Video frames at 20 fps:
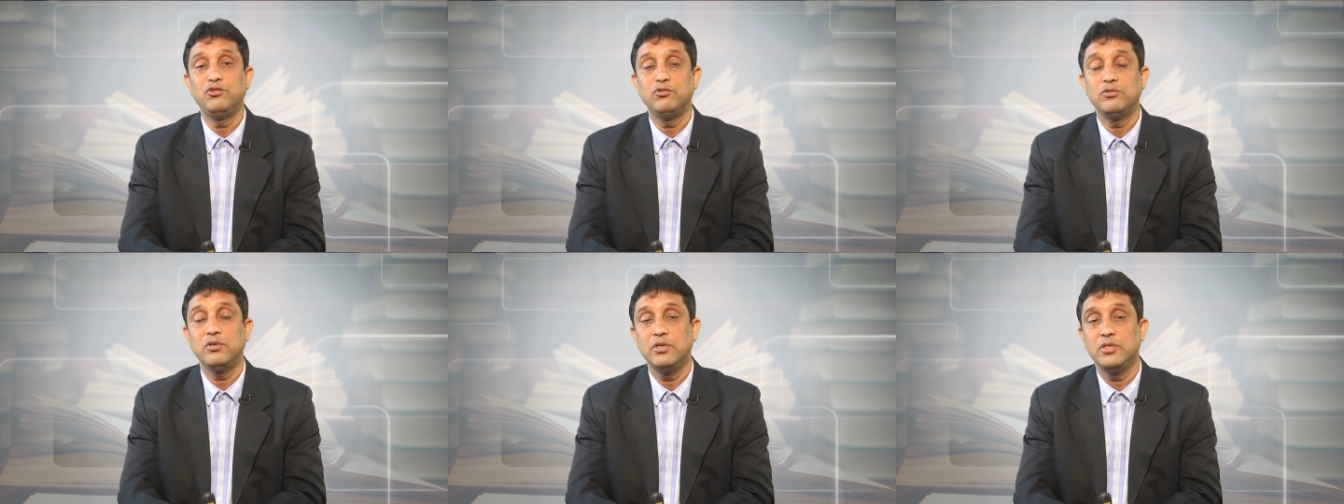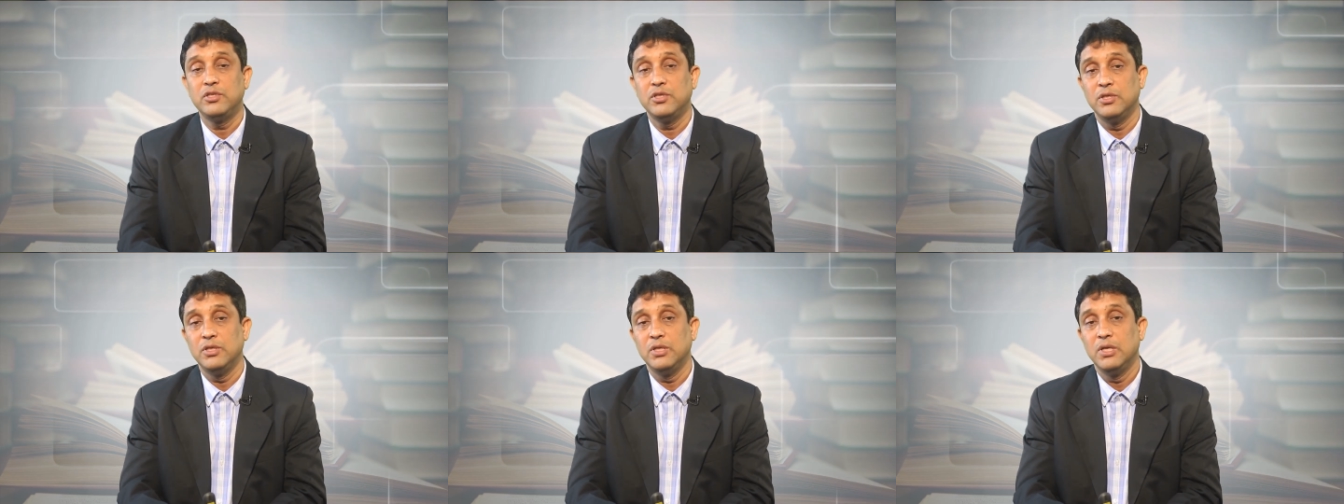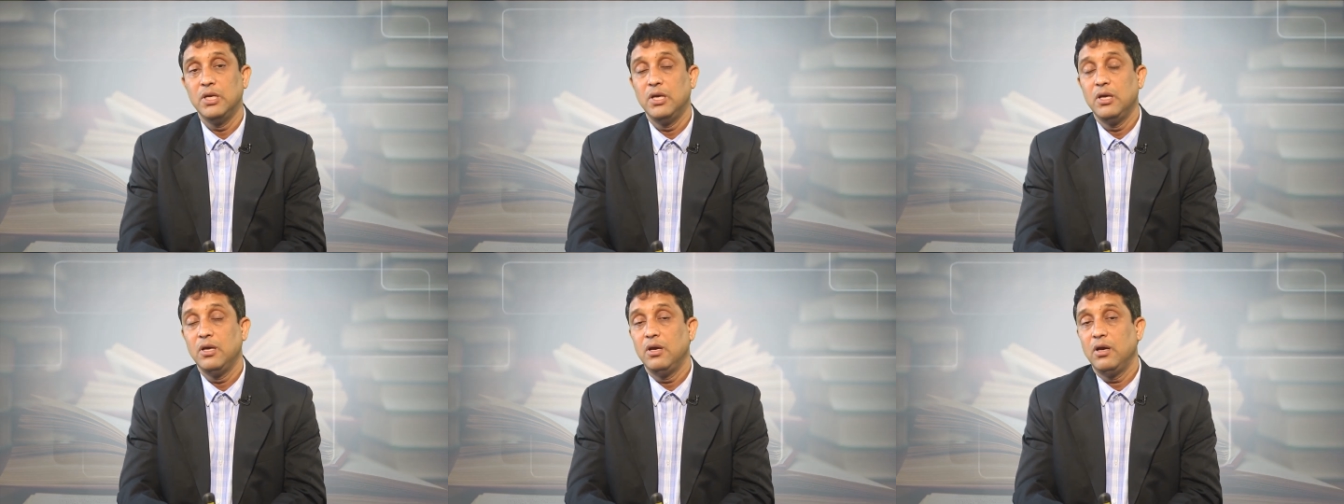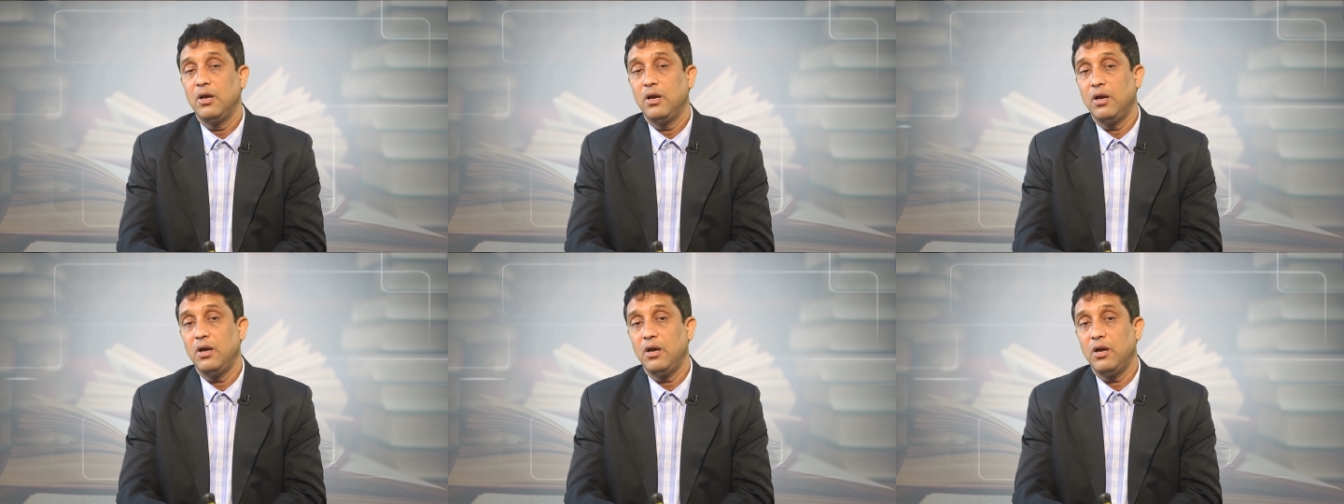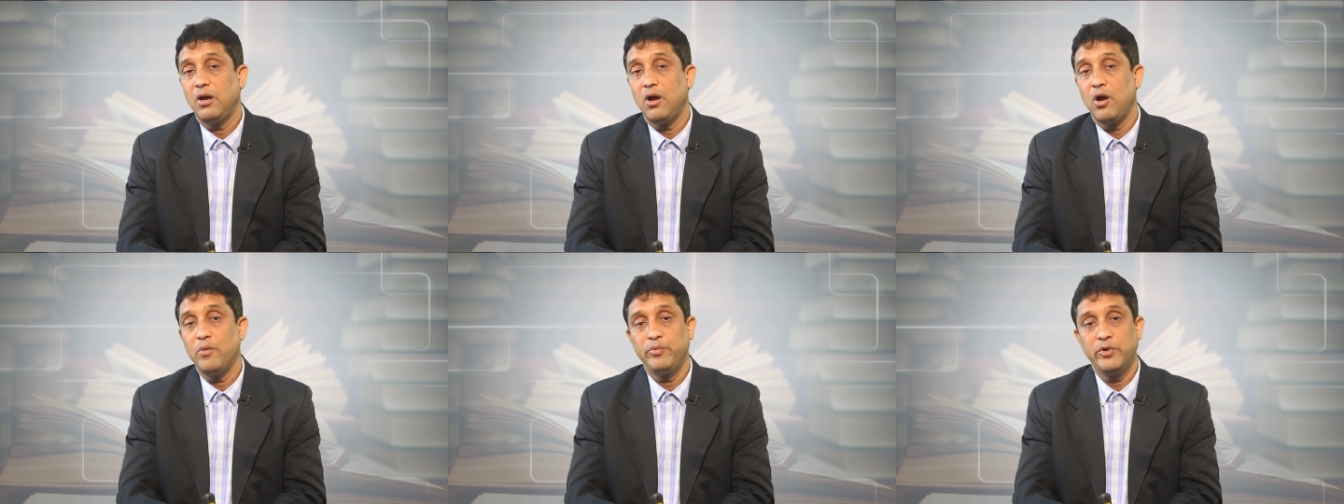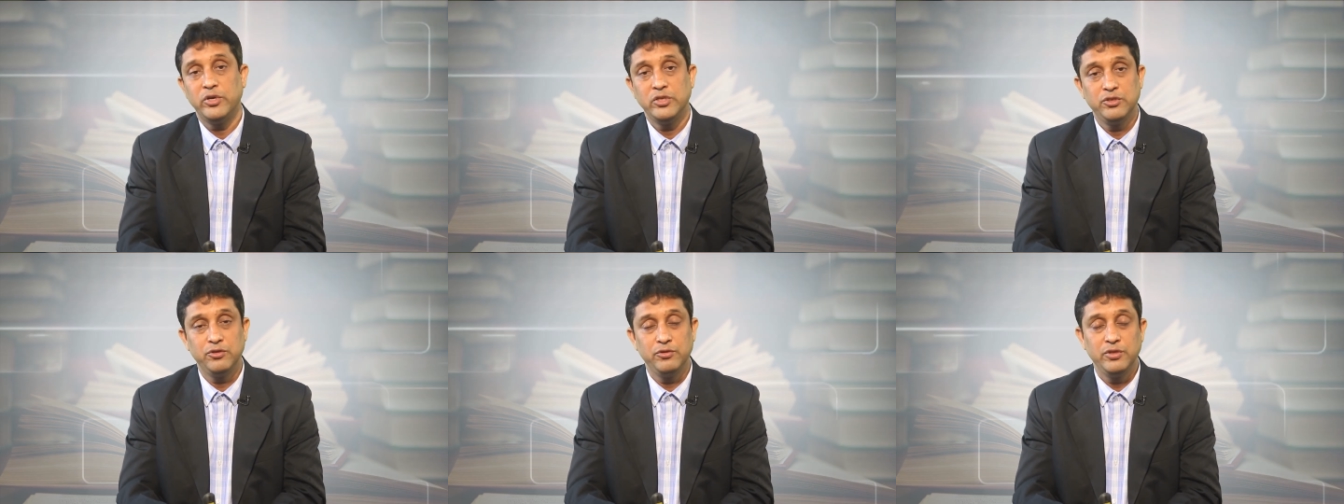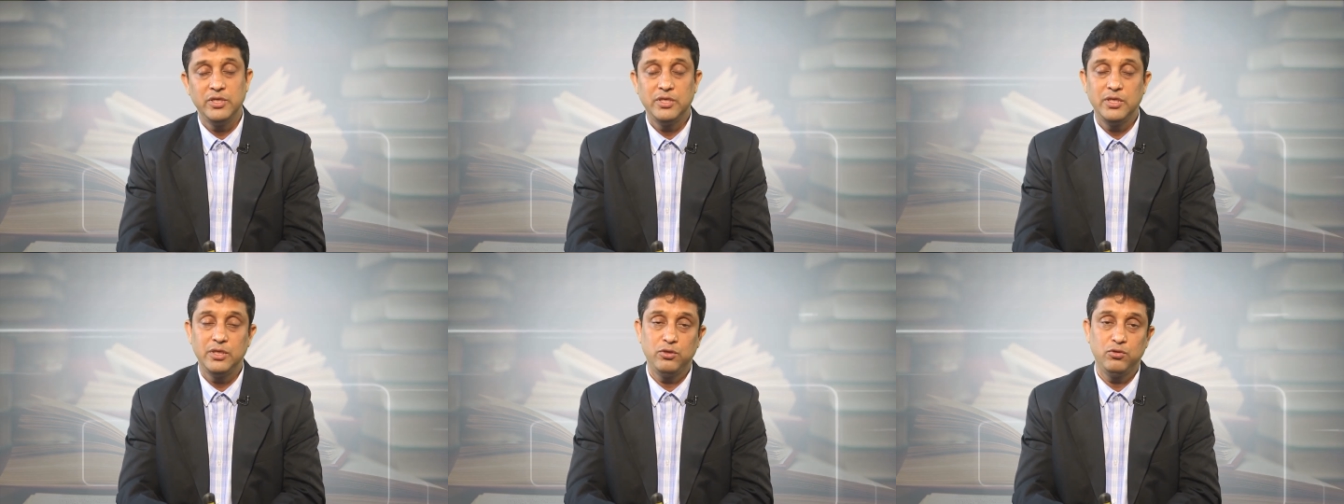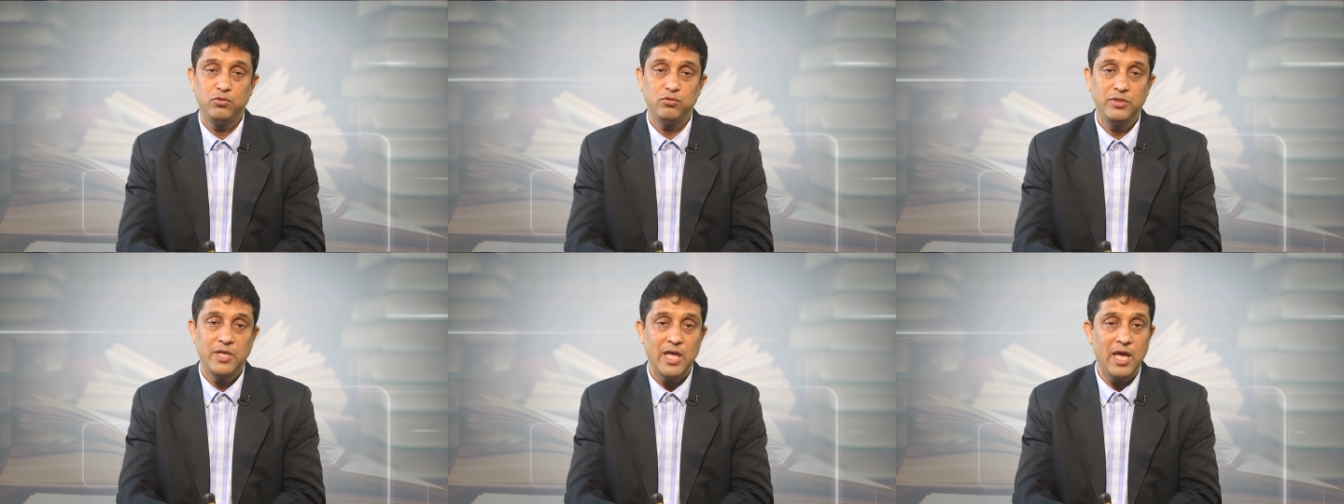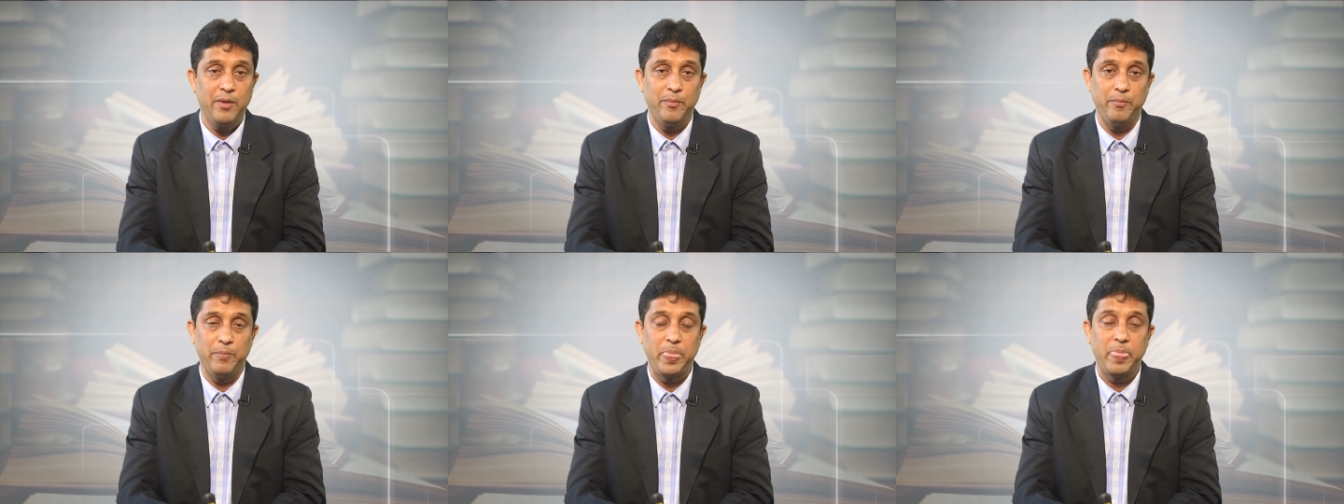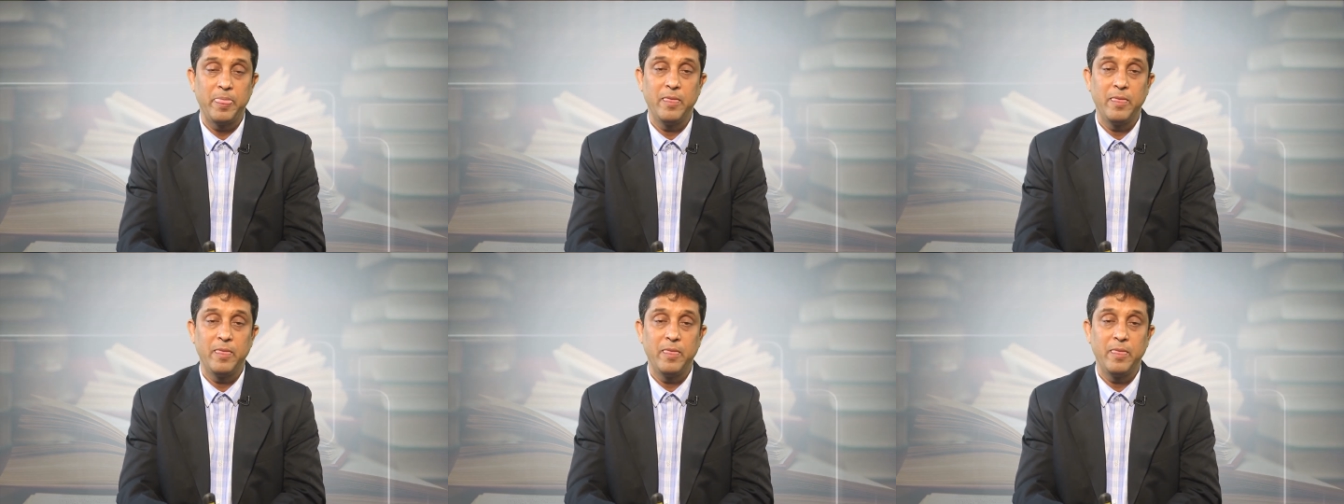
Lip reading: certain opportunity to them.